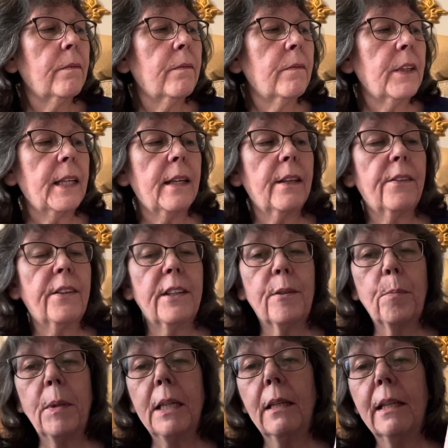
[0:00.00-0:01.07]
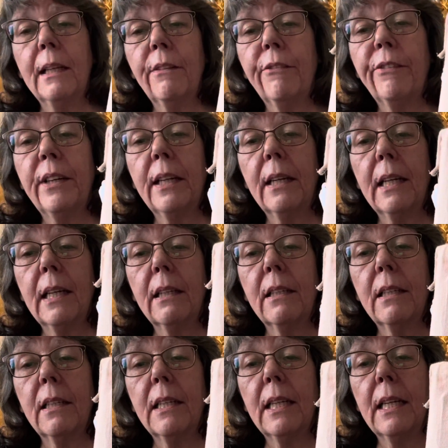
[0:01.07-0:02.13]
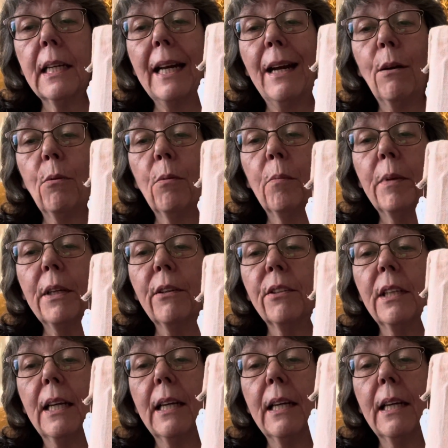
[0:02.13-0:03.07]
Yeah, this big leaf here I had to take out because